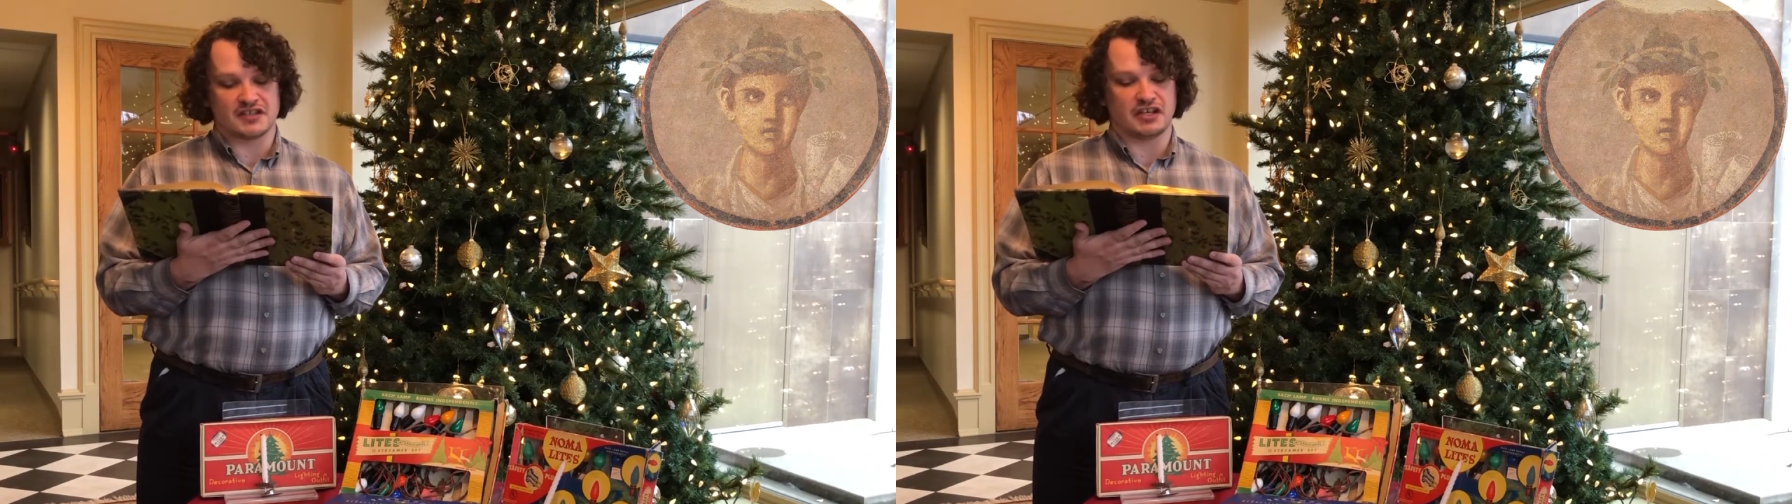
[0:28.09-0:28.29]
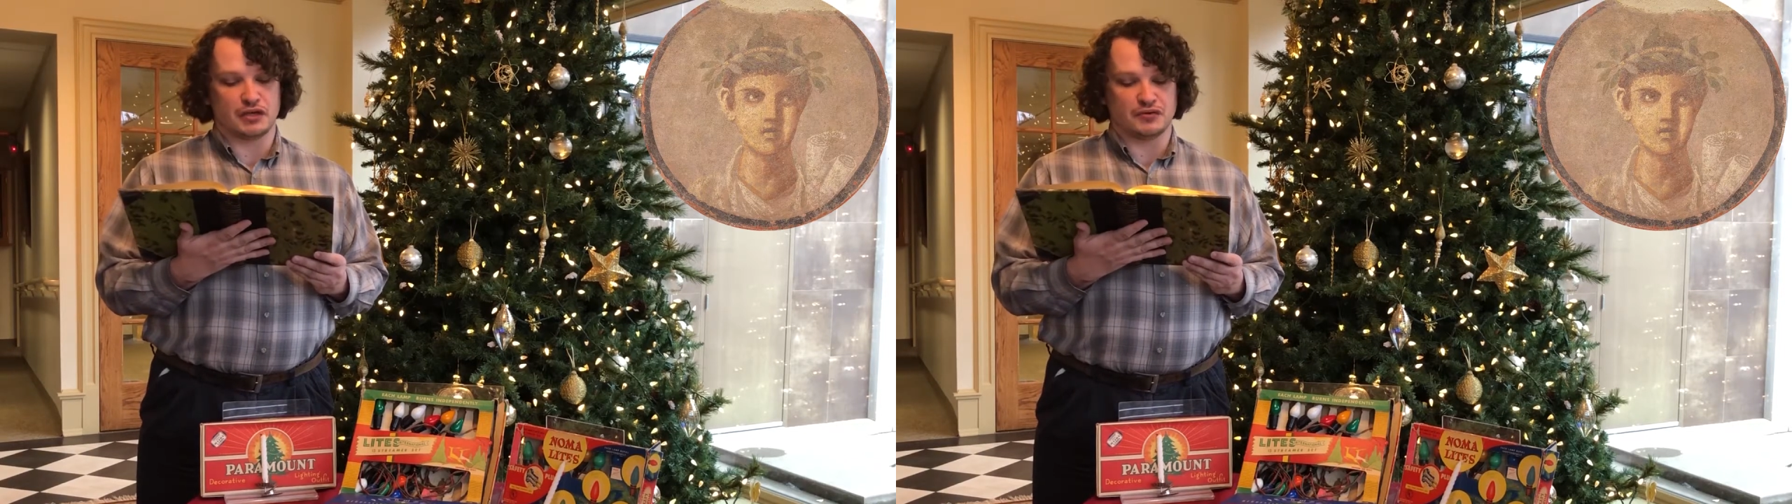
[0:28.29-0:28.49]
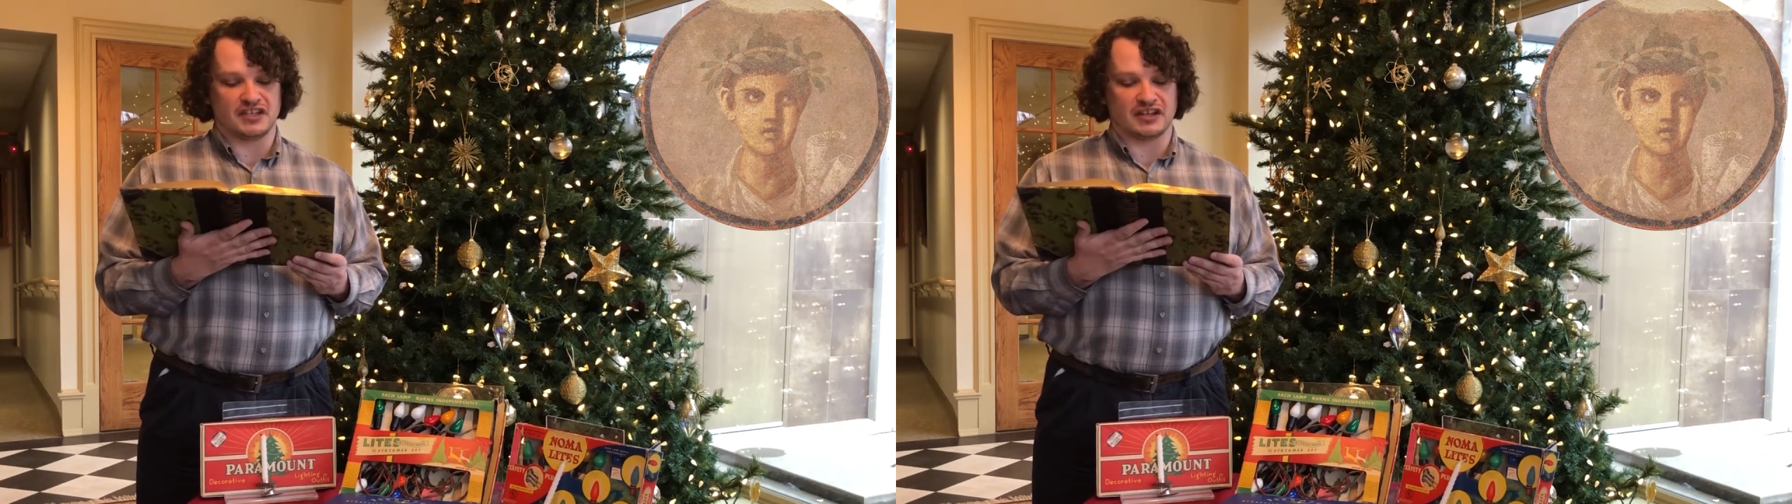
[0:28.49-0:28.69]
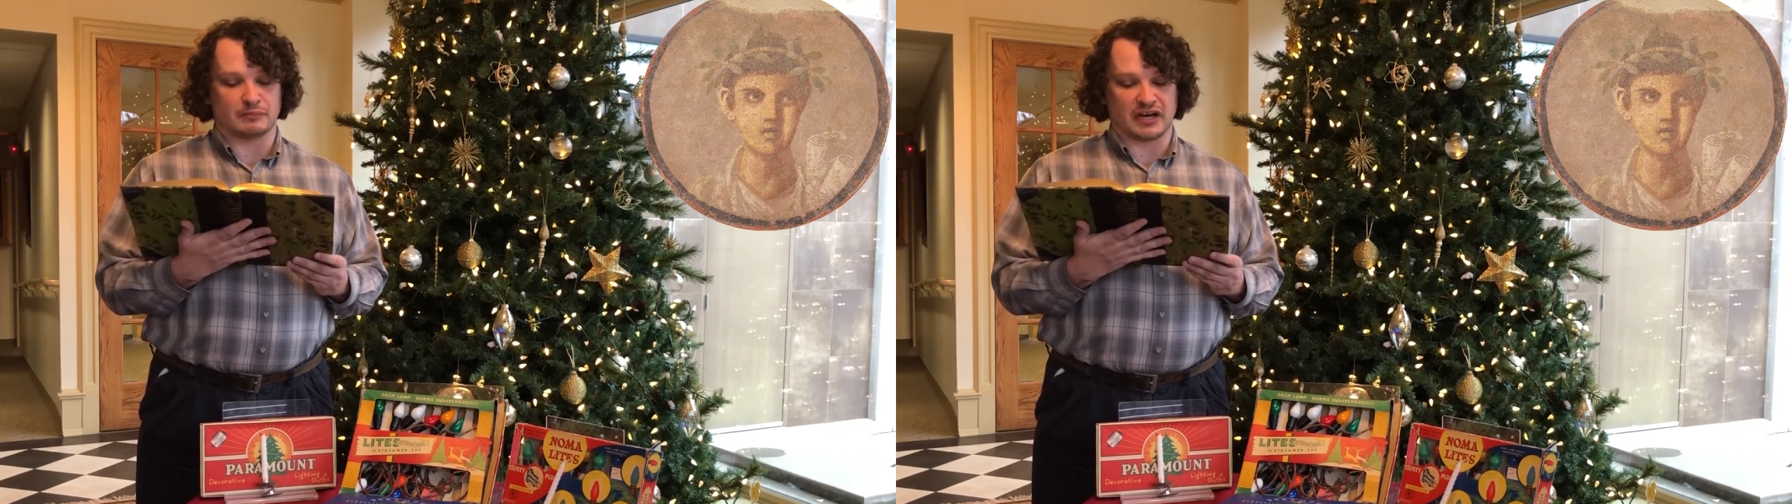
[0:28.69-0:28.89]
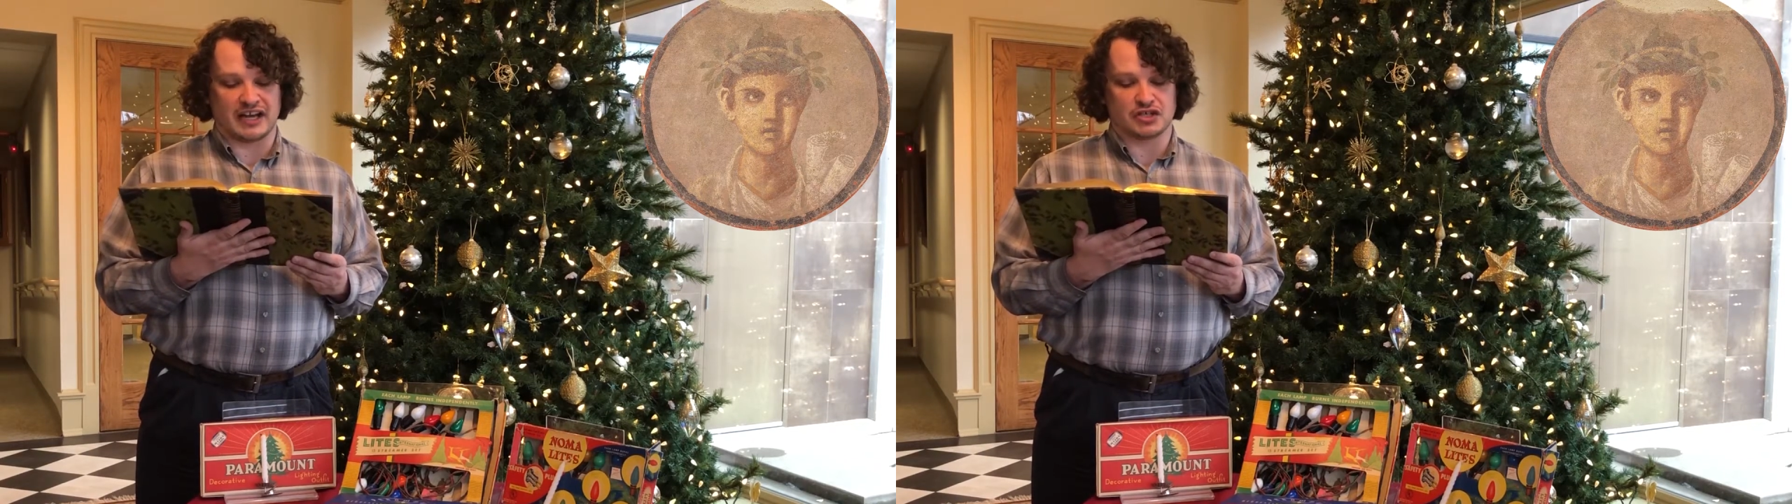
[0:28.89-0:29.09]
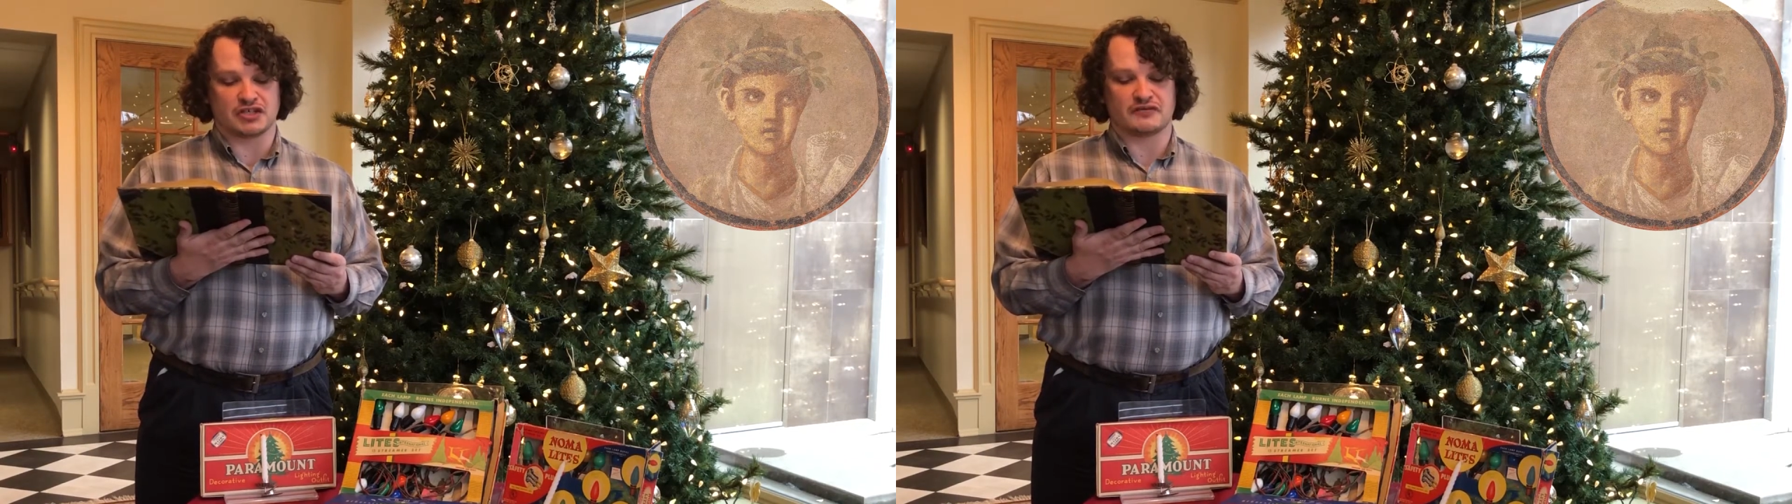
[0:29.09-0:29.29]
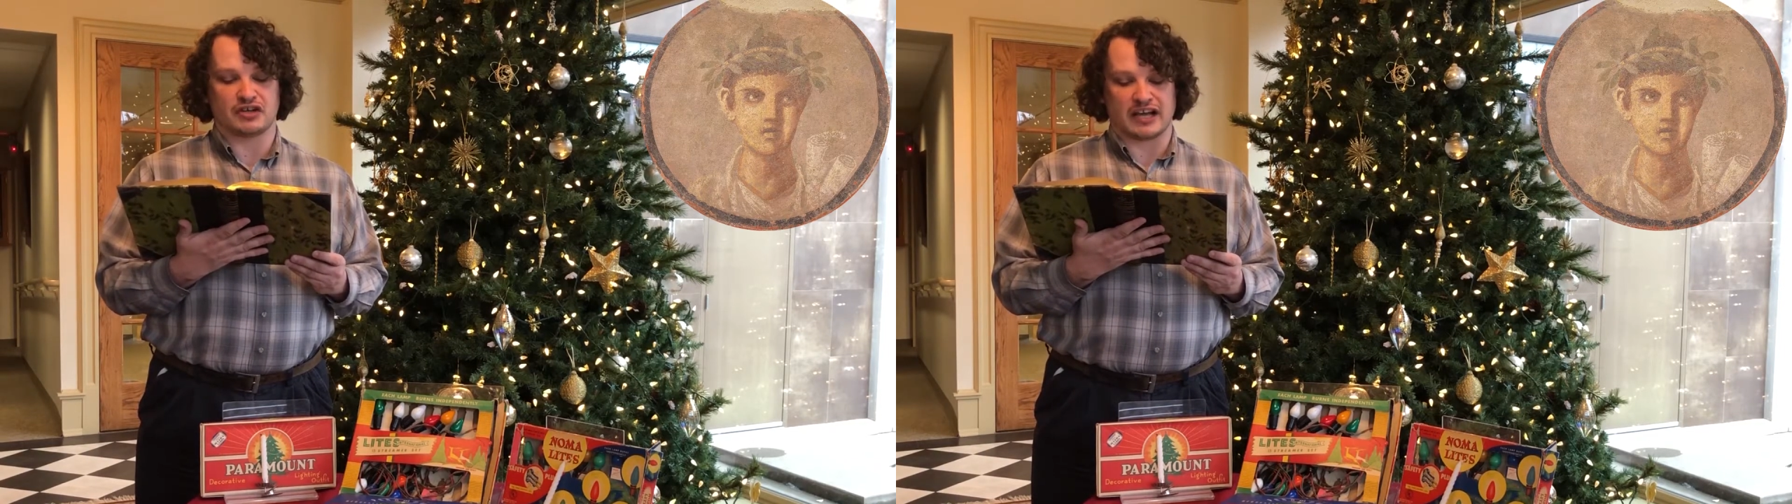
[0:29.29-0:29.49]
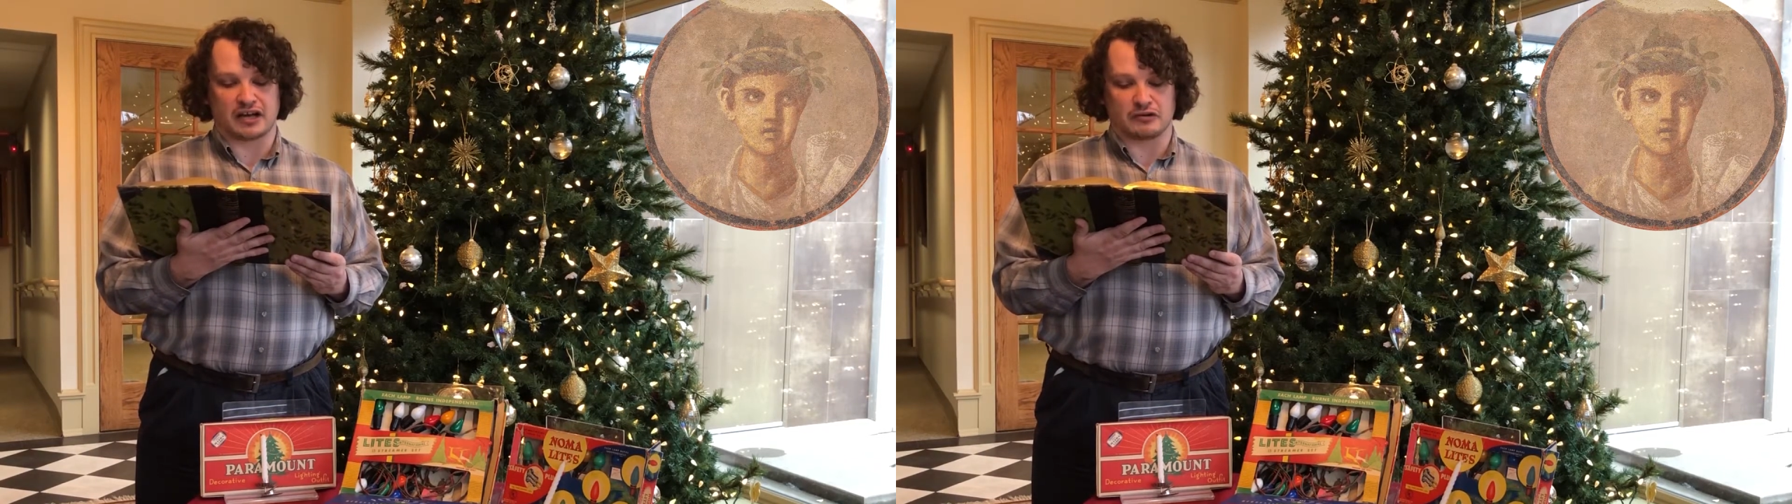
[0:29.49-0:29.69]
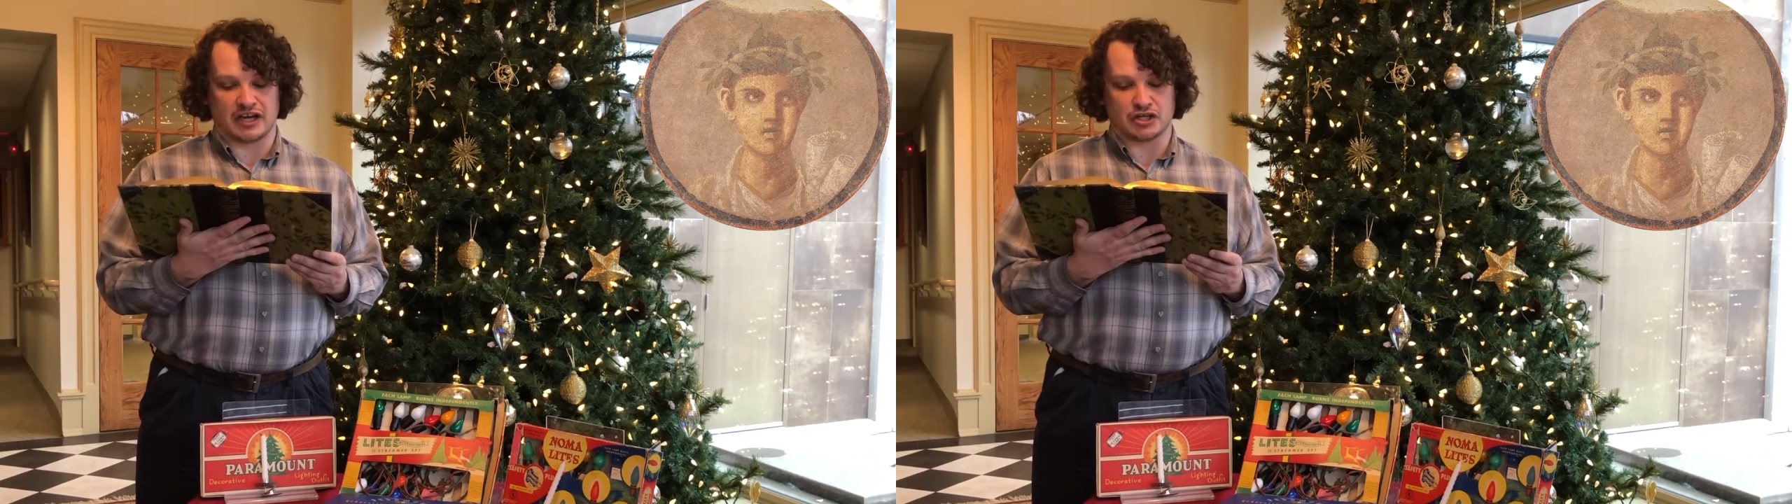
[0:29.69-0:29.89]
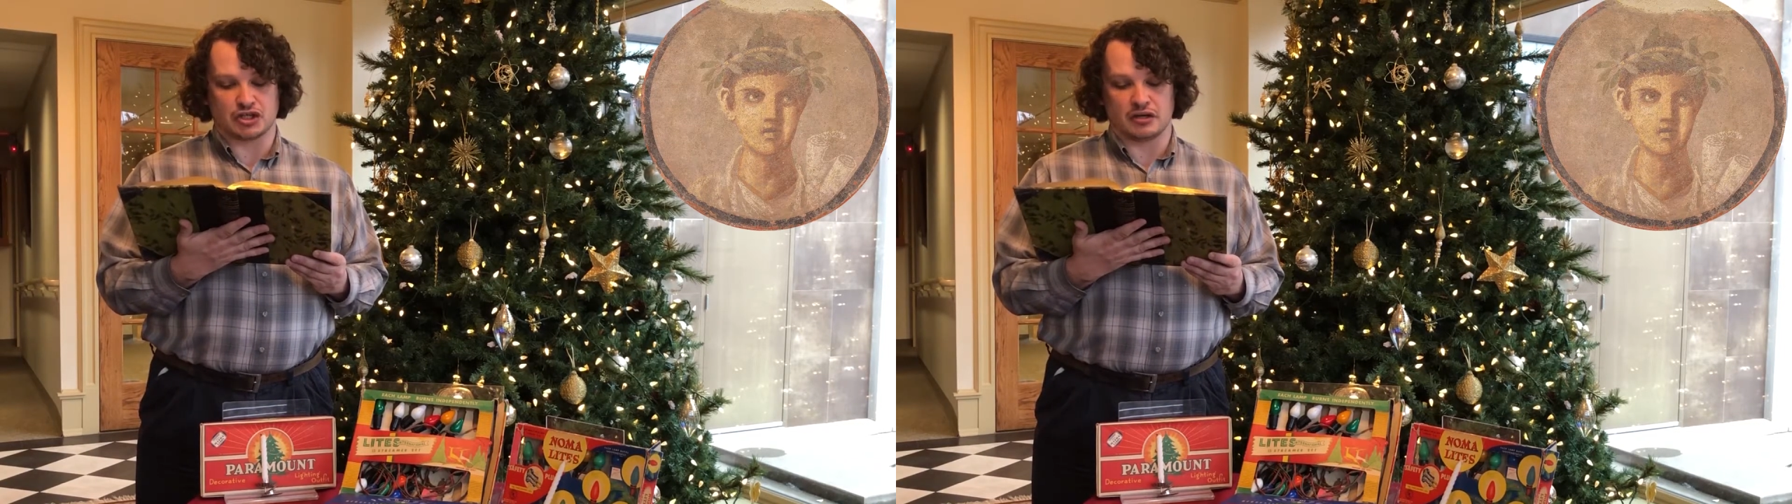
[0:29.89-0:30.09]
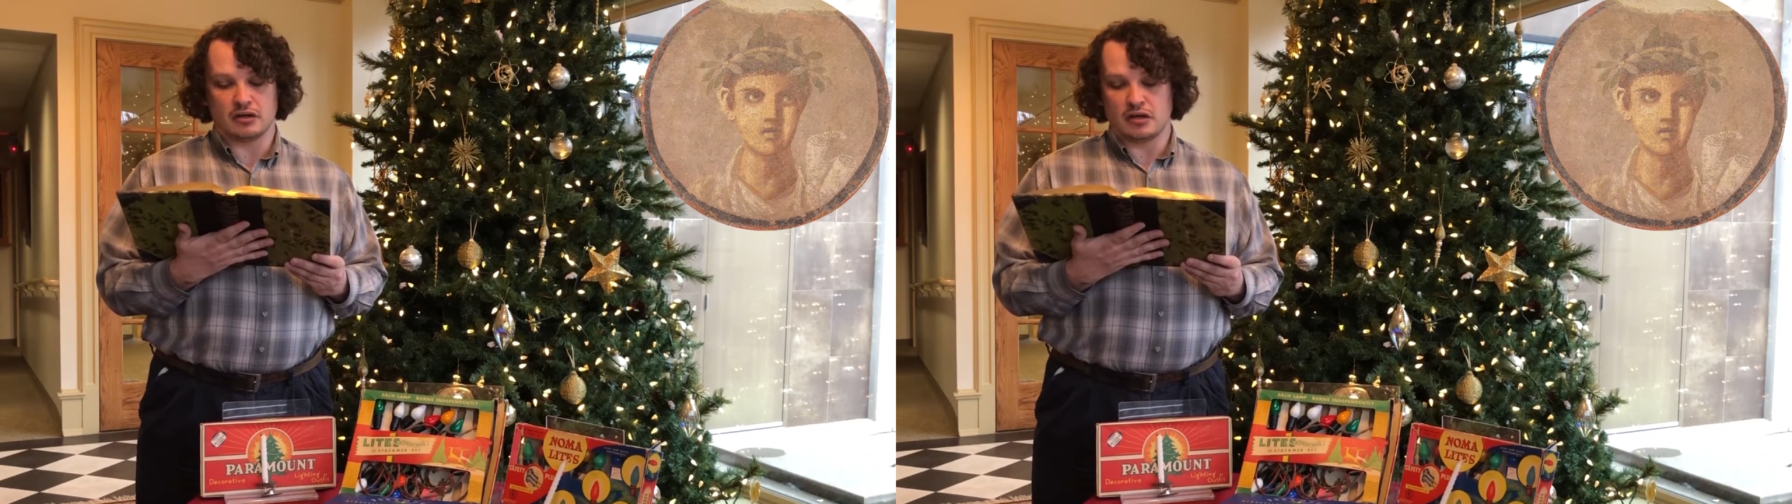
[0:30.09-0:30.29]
using the branches for decoration